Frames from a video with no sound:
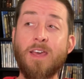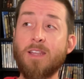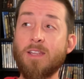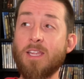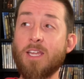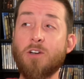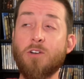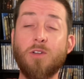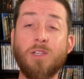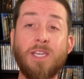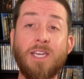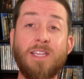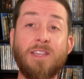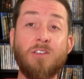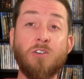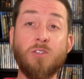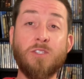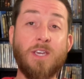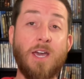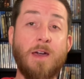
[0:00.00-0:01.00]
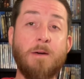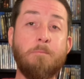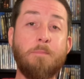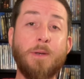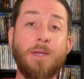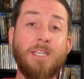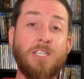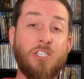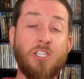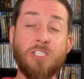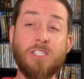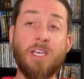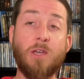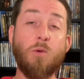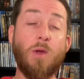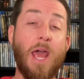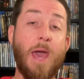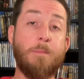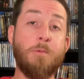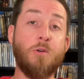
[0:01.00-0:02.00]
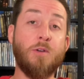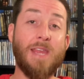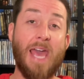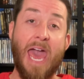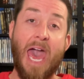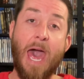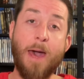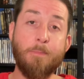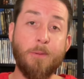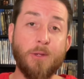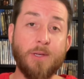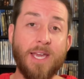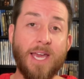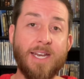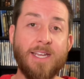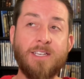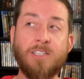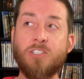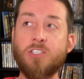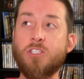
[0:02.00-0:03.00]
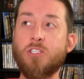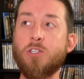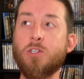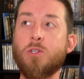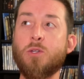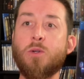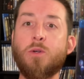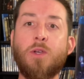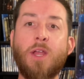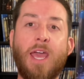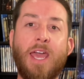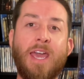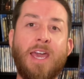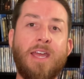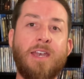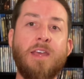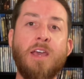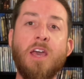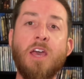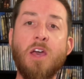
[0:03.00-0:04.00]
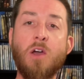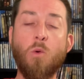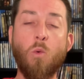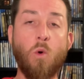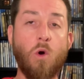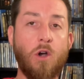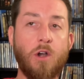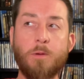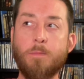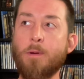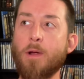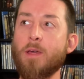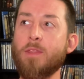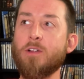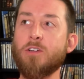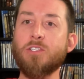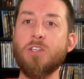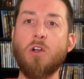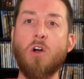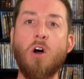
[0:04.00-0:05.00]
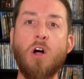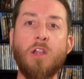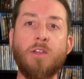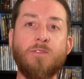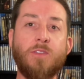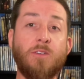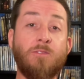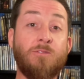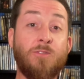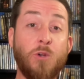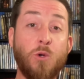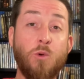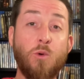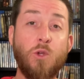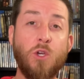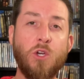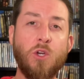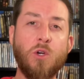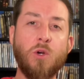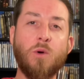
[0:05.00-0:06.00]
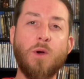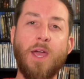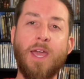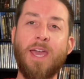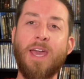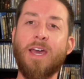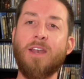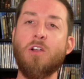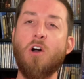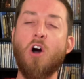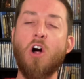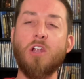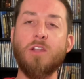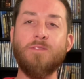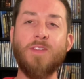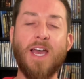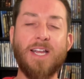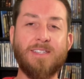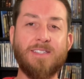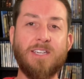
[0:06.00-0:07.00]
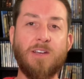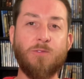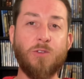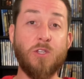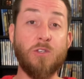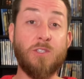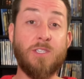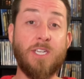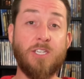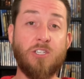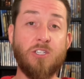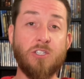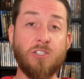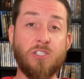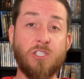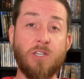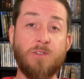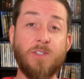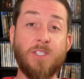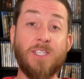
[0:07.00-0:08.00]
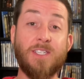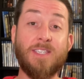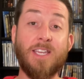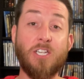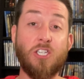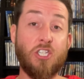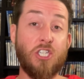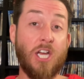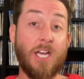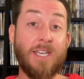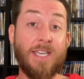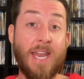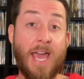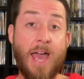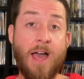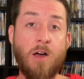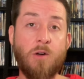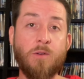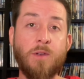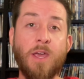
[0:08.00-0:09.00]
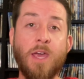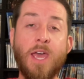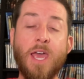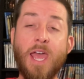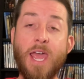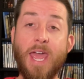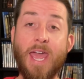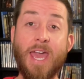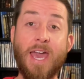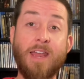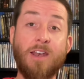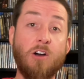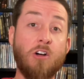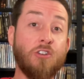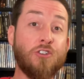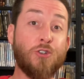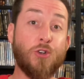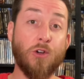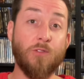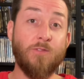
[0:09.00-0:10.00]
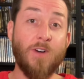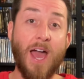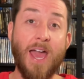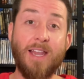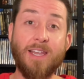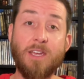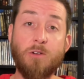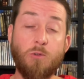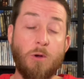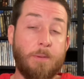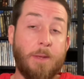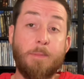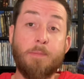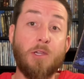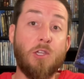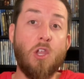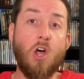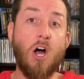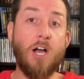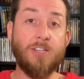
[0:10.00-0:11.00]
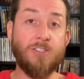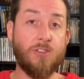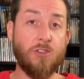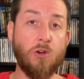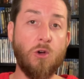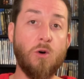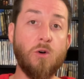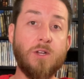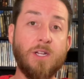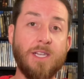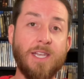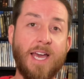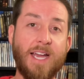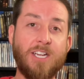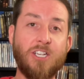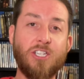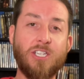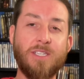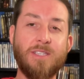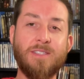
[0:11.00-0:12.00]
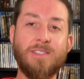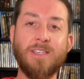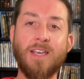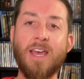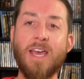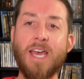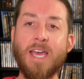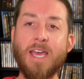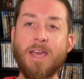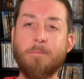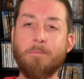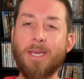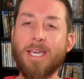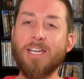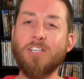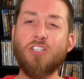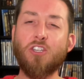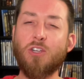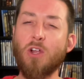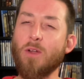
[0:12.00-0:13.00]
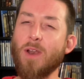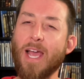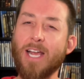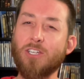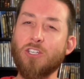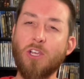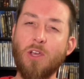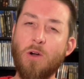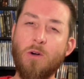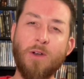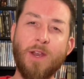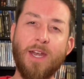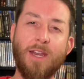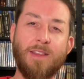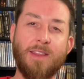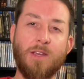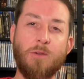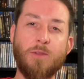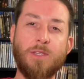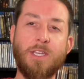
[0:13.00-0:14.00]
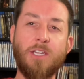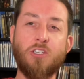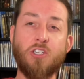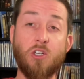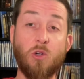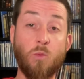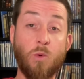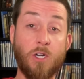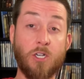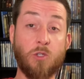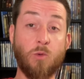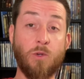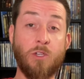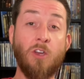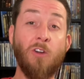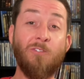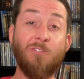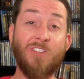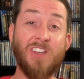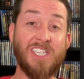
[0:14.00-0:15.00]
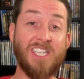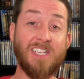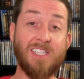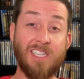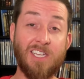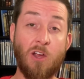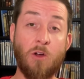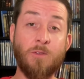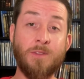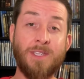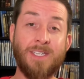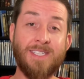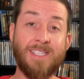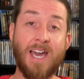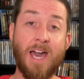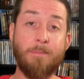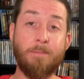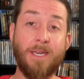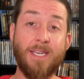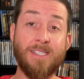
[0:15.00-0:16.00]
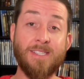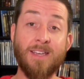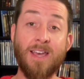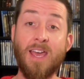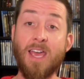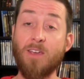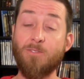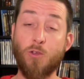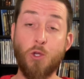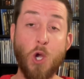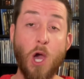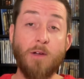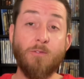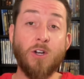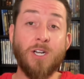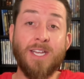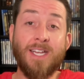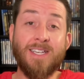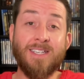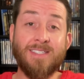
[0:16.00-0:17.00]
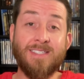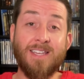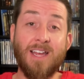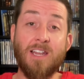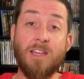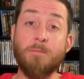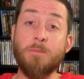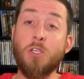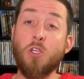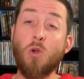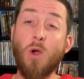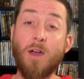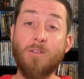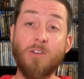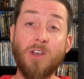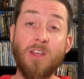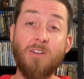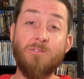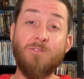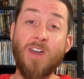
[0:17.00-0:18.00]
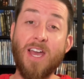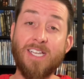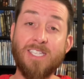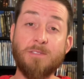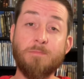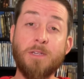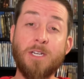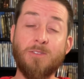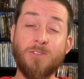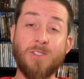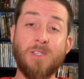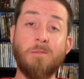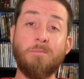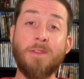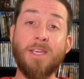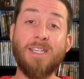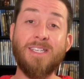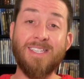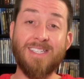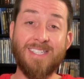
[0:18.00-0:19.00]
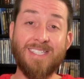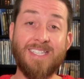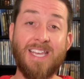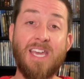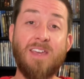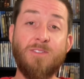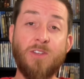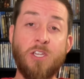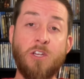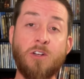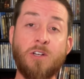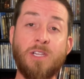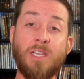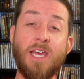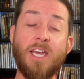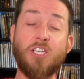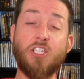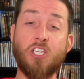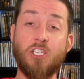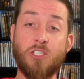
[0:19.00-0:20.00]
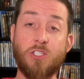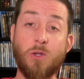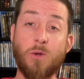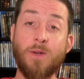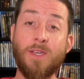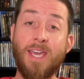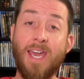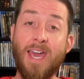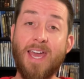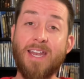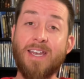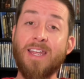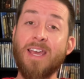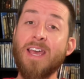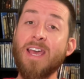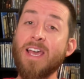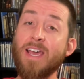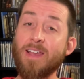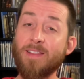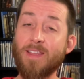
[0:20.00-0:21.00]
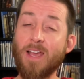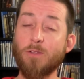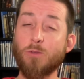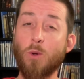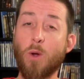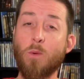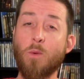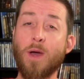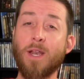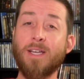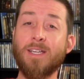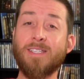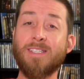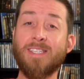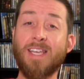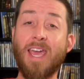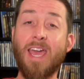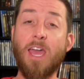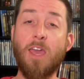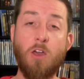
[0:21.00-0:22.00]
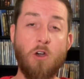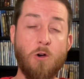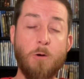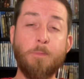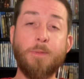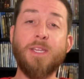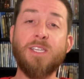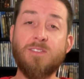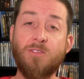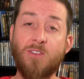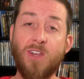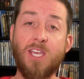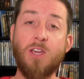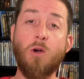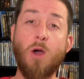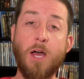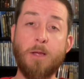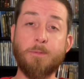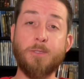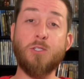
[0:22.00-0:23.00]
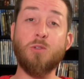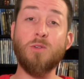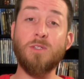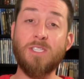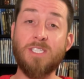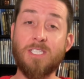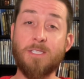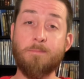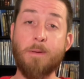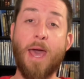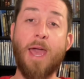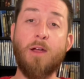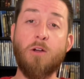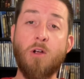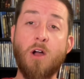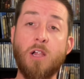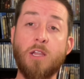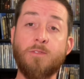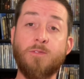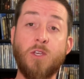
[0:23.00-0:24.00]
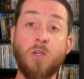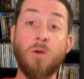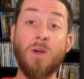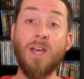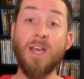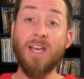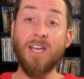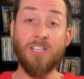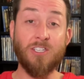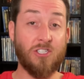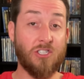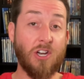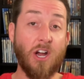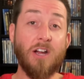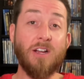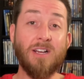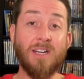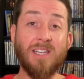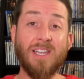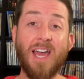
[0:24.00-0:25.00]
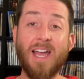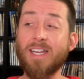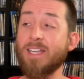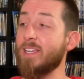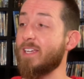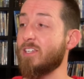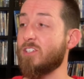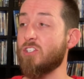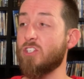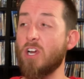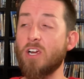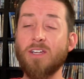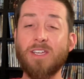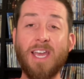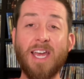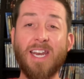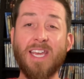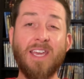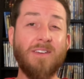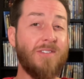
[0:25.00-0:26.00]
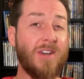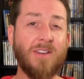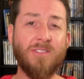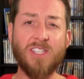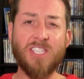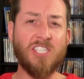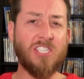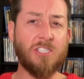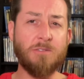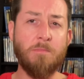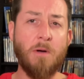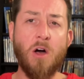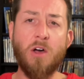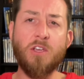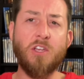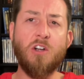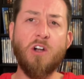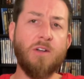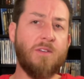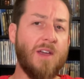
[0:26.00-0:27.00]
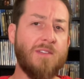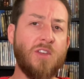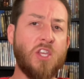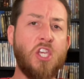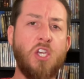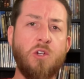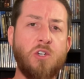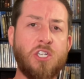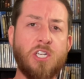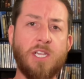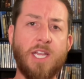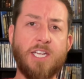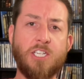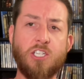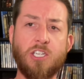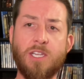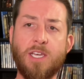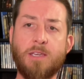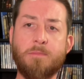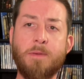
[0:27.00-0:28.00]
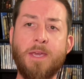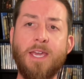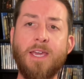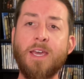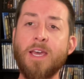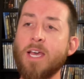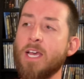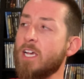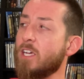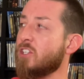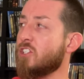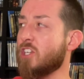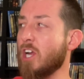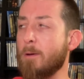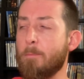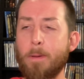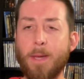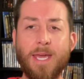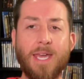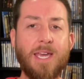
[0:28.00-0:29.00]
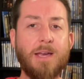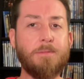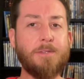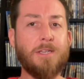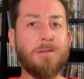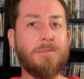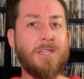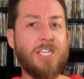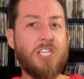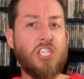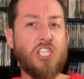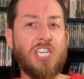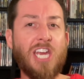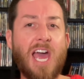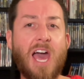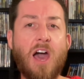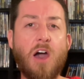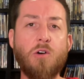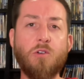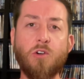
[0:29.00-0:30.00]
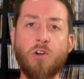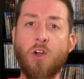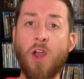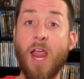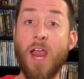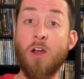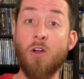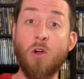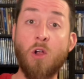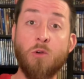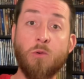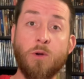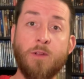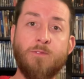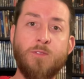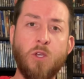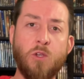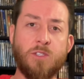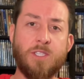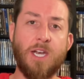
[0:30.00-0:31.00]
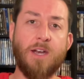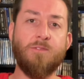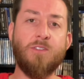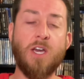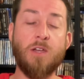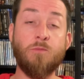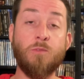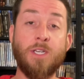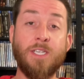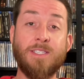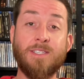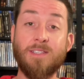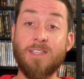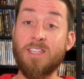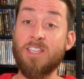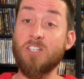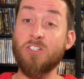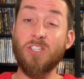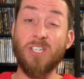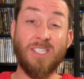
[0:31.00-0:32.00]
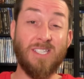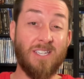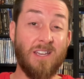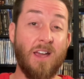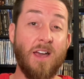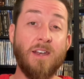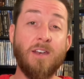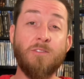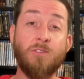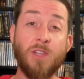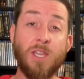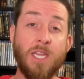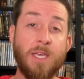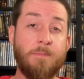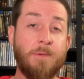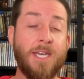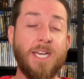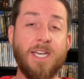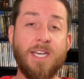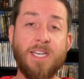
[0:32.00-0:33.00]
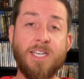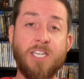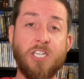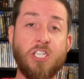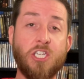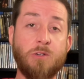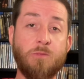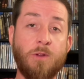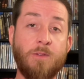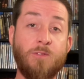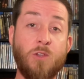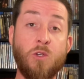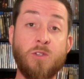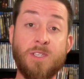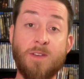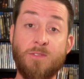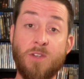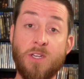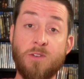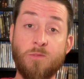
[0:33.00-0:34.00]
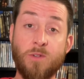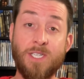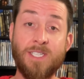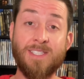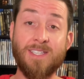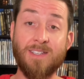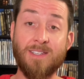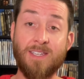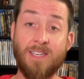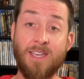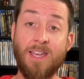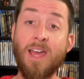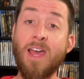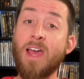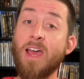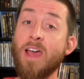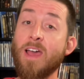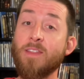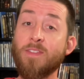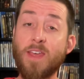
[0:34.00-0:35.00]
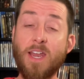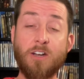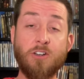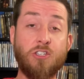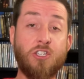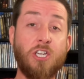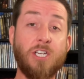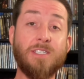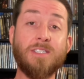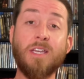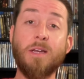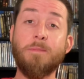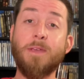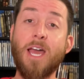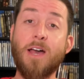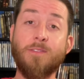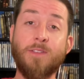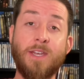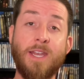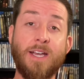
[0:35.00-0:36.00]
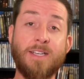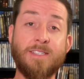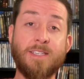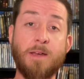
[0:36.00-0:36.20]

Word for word: Literally, those companies, just like what happened with Apple getting sued and Warner Brothers and all of the Vudu and all of that stuff with those digital services that shut down and ultraviolet, where people lost their whole collections because you don't actually own anything with digital. Whereas when you physically own these copies, you ever need to sell them, you have an investment of something to save in your collection. So again, that's where I wanted to say I hope this video helps to inspire all of you. Start collecting, start getting, even if it's small, you don't have to have a huge collection like me, start picking up some of these Shout or Arrow reviews that I've done recently. There's a ton of limited edition reviews I've done recently that are just coming out in the next